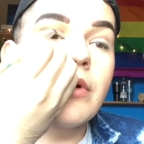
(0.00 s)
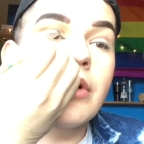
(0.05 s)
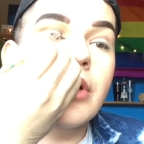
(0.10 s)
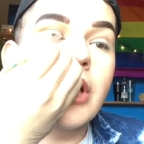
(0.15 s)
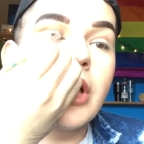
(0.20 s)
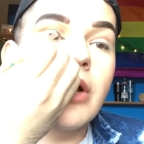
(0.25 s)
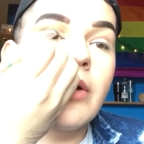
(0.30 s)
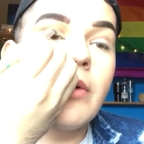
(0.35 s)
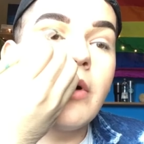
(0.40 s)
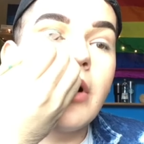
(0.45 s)

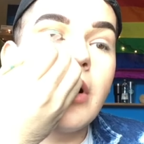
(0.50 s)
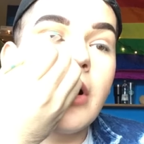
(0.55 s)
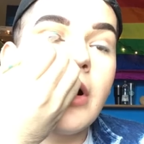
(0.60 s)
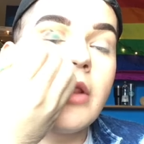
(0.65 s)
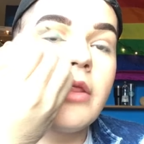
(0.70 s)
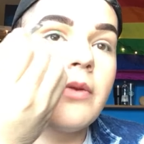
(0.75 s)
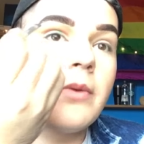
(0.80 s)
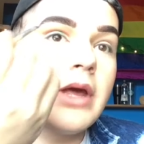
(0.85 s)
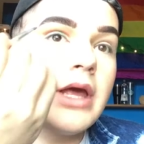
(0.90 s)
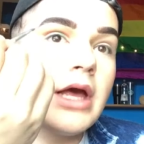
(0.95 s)
go all
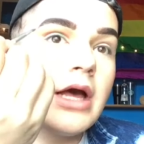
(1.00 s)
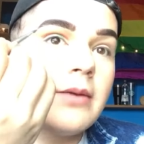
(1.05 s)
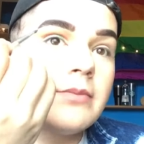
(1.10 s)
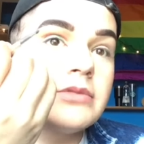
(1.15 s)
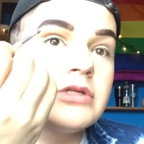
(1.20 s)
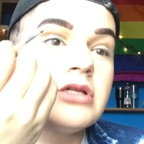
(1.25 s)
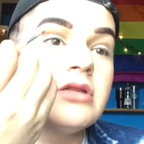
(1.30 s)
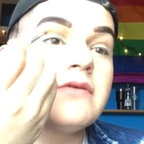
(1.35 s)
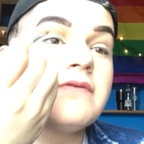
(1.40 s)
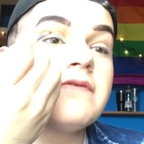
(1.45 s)
the way up
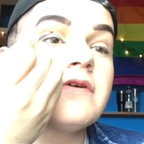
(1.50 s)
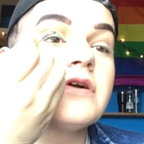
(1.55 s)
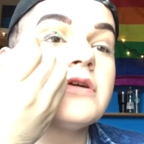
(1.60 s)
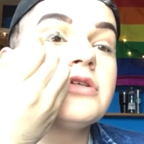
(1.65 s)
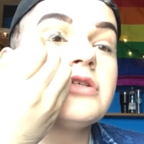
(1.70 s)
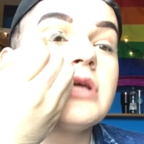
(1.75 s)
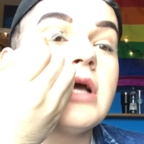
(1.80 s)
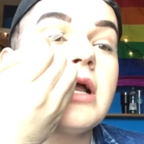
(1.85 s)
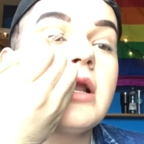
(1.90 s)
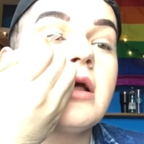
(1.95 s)
to the first
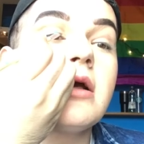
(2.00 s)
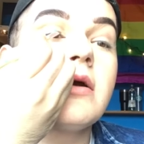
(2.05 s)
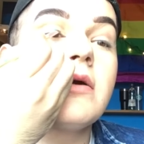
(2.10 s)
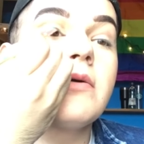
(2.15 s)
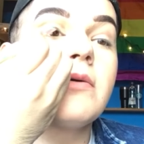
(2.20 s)
shadow,